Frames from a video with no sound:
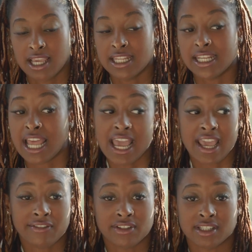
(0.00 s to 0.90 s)
And not
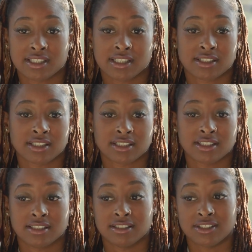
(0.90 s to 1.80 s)
having intention
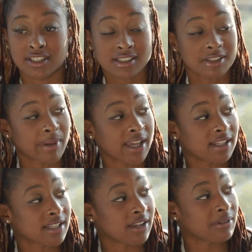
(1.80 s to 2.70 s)
is just as
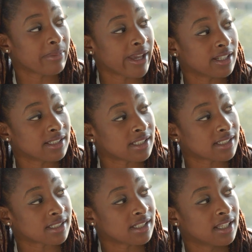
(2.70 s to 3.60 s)
bad as having bad
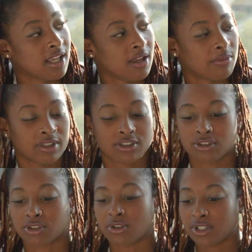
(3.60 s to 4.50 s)
intention, because
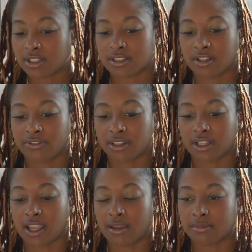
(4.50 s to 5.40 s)
you're throwing yourself out
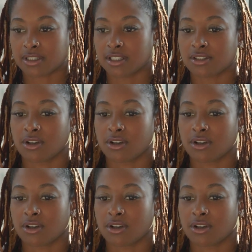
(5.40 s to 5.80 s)
there aimlessly.